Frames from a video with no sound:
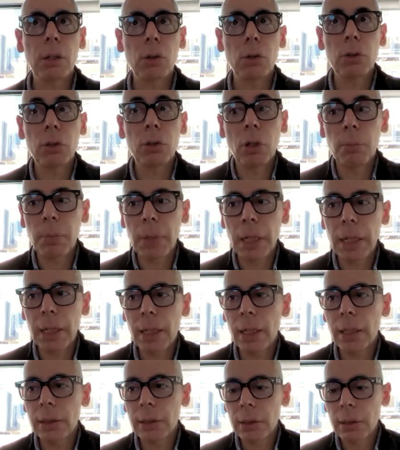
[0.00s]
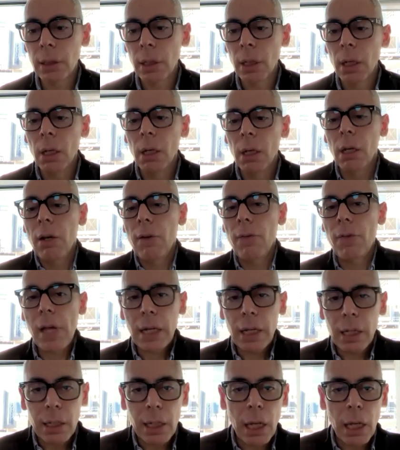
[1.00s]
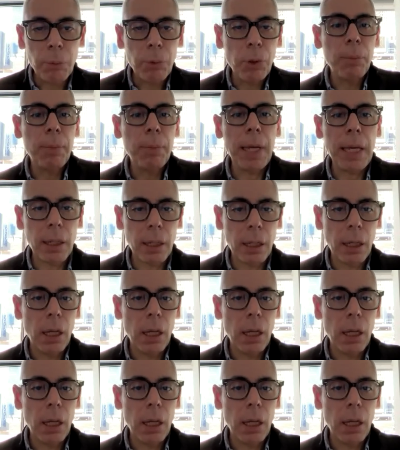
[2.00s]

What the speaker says: top markets. That can help you make